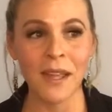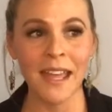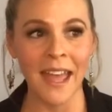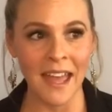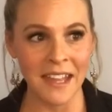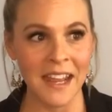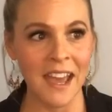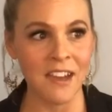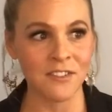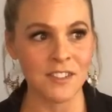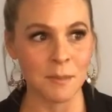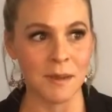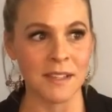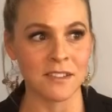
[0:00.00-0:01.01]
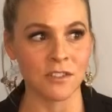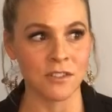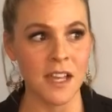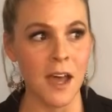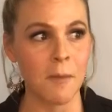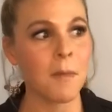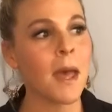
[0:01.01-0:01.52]
We can have some answers
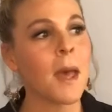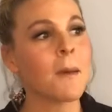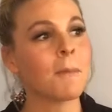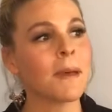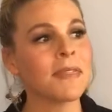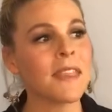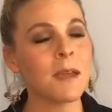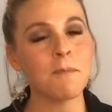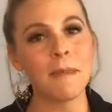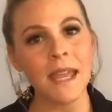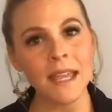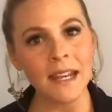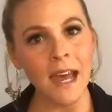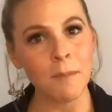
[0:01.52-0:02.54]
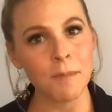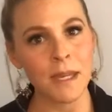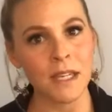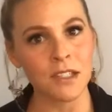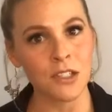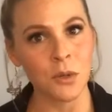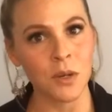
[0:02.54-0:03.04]
come, but they may not
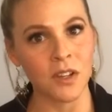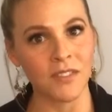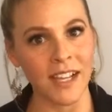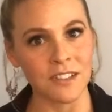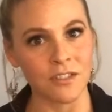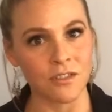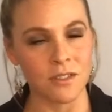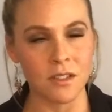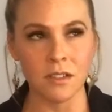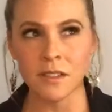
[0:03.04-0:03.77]
be intuitive answers.